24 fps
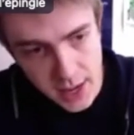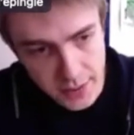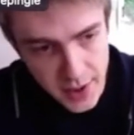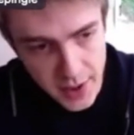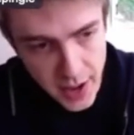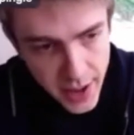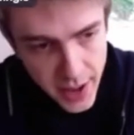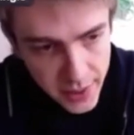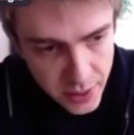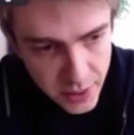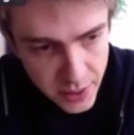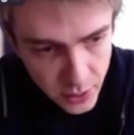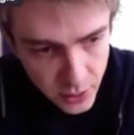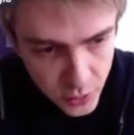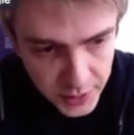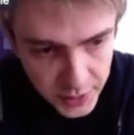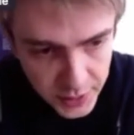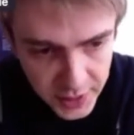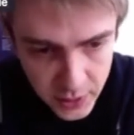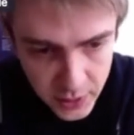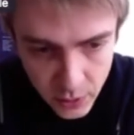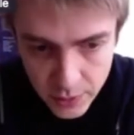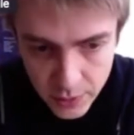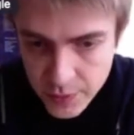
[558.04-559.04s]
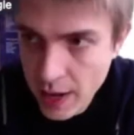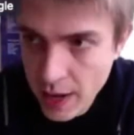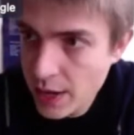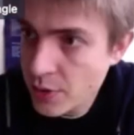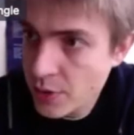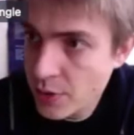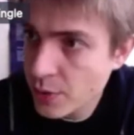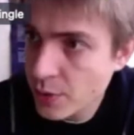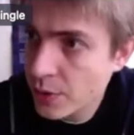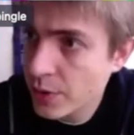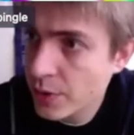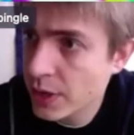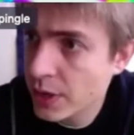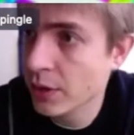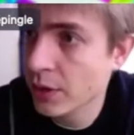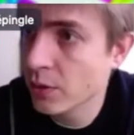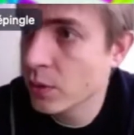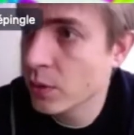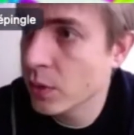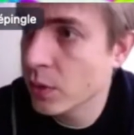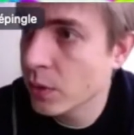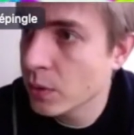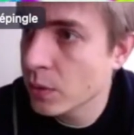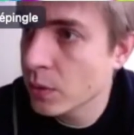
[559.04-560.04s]
And at the critical value,
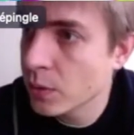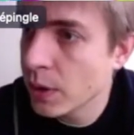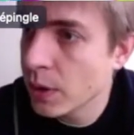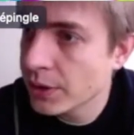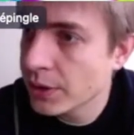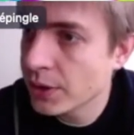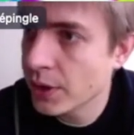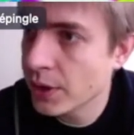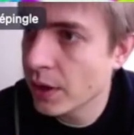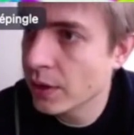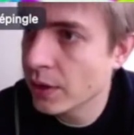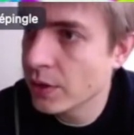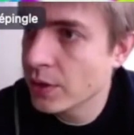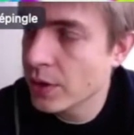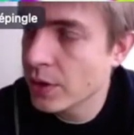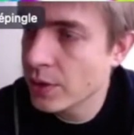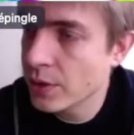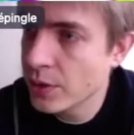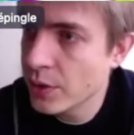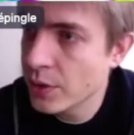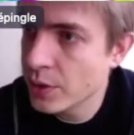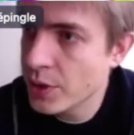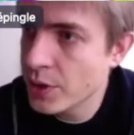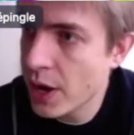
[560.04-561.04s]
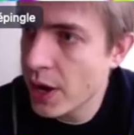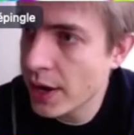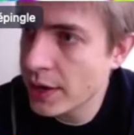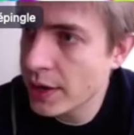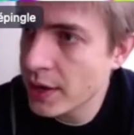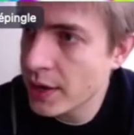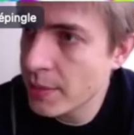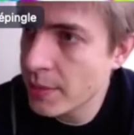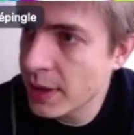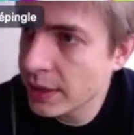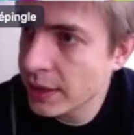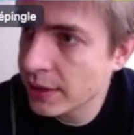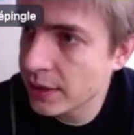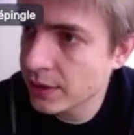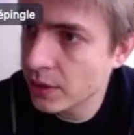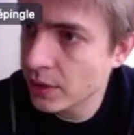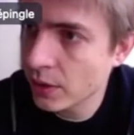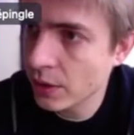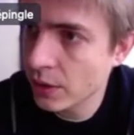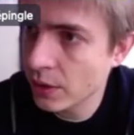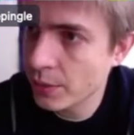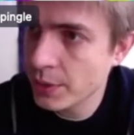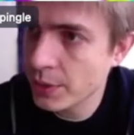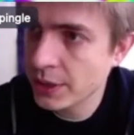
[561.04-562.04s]
what the dynamics is a
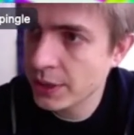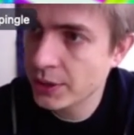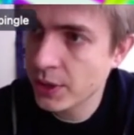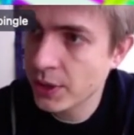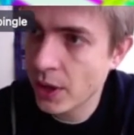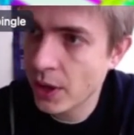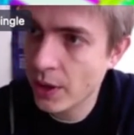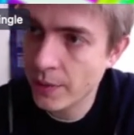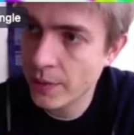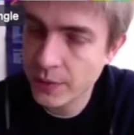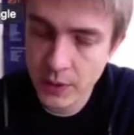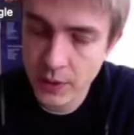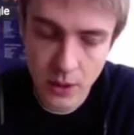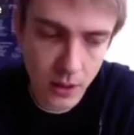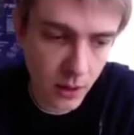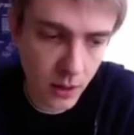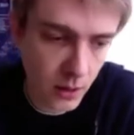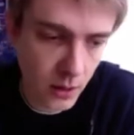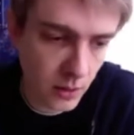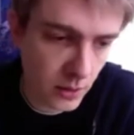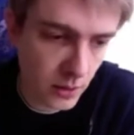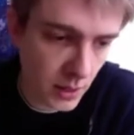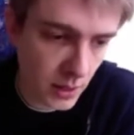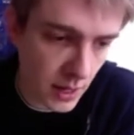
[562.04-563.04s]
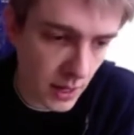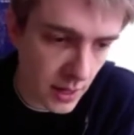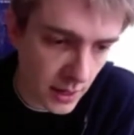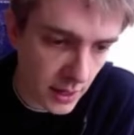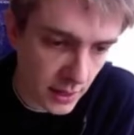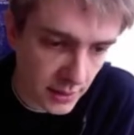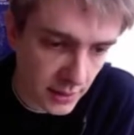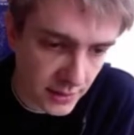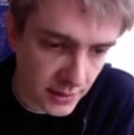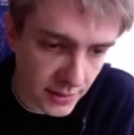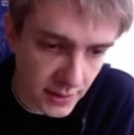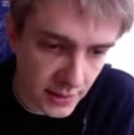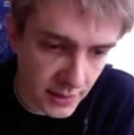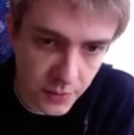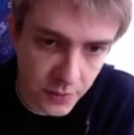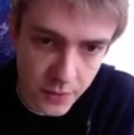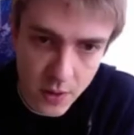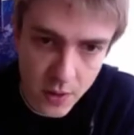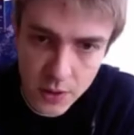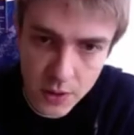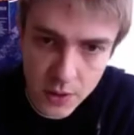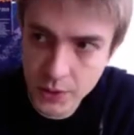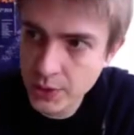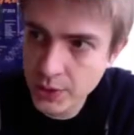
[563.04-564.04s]
little bit is
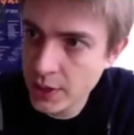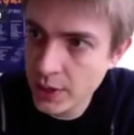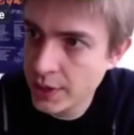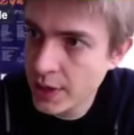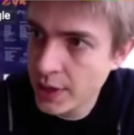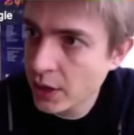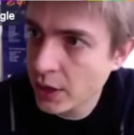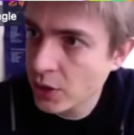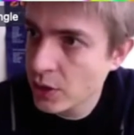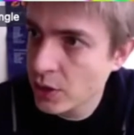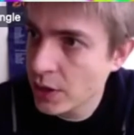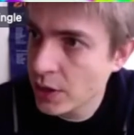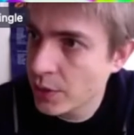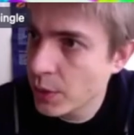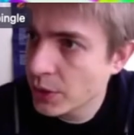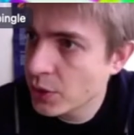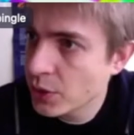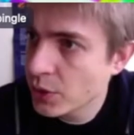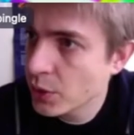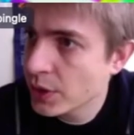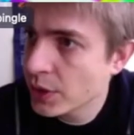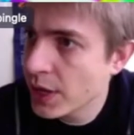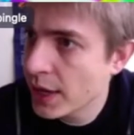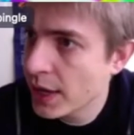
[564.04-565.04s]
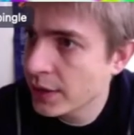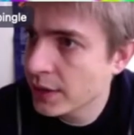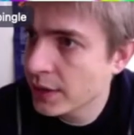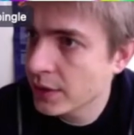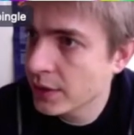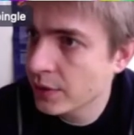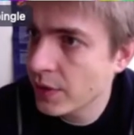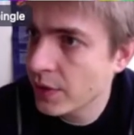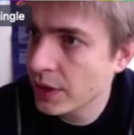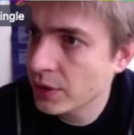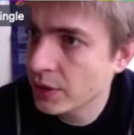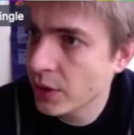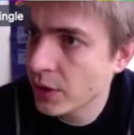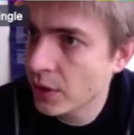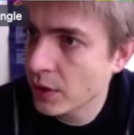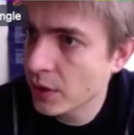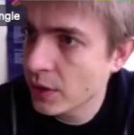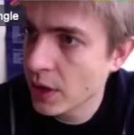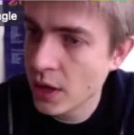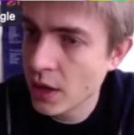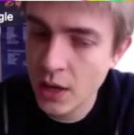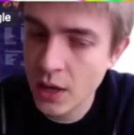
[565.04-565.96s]
different. And actually what you get is that,